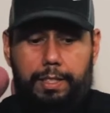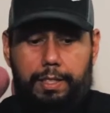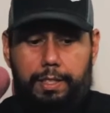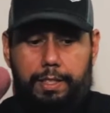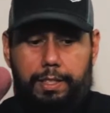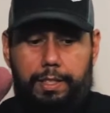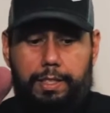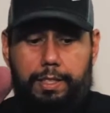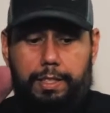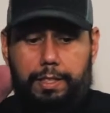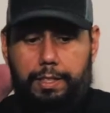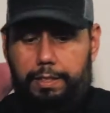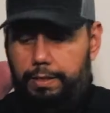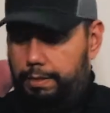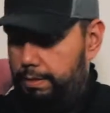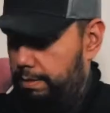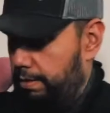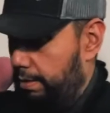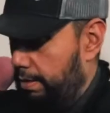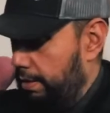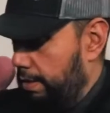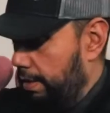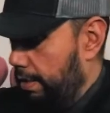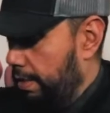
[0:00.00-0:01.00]
You know,
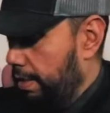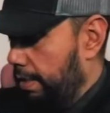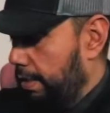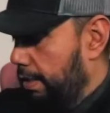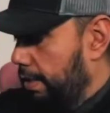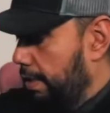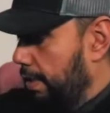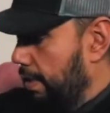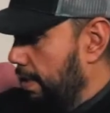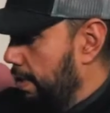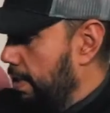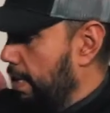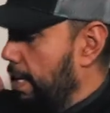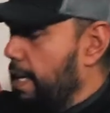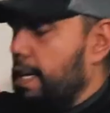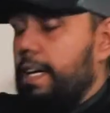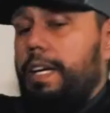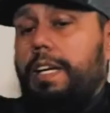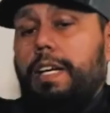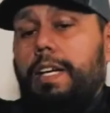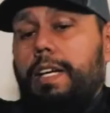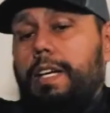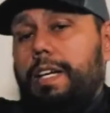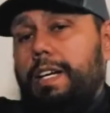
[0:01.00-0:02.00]
I
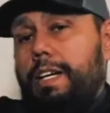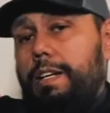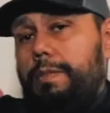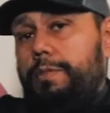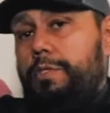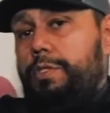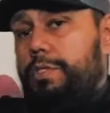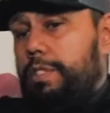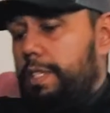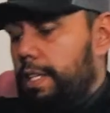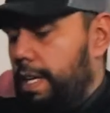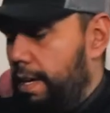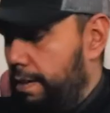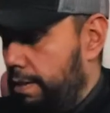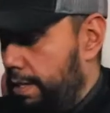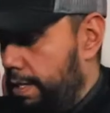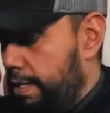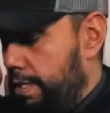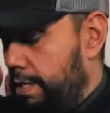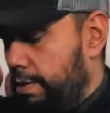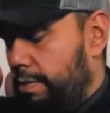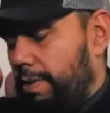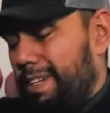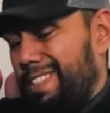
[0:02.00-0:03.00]
usually have
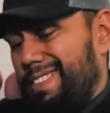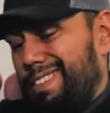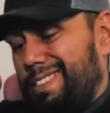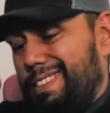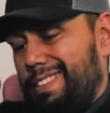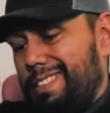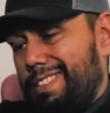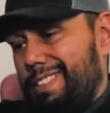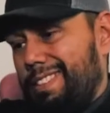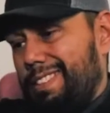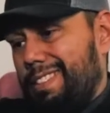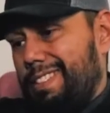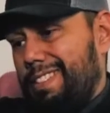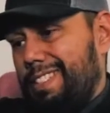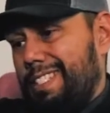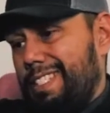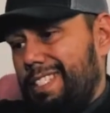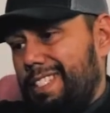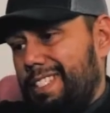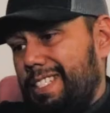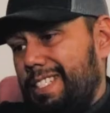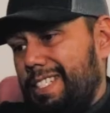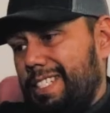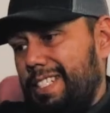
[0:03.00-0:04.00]
this, so I
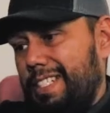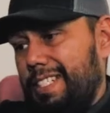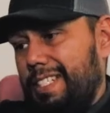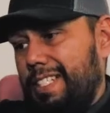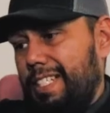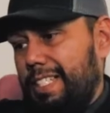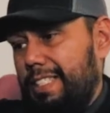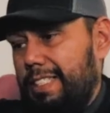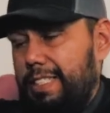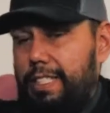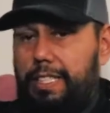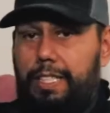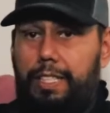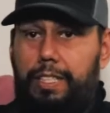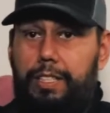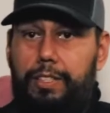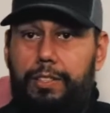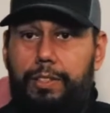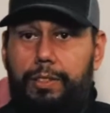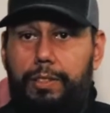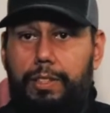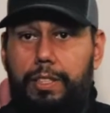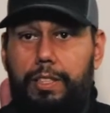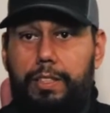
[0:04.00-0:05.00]
disconnect it
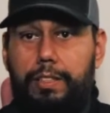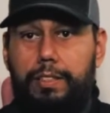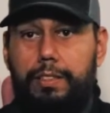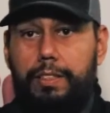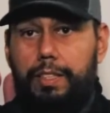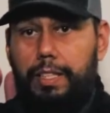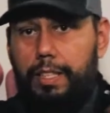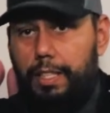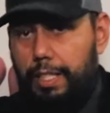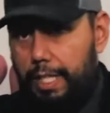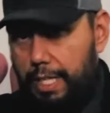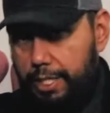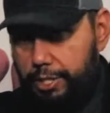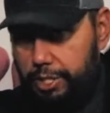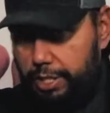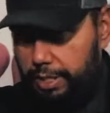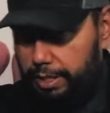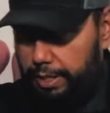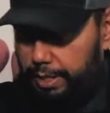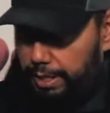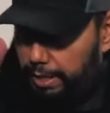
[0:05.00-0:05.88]
here or unlatch it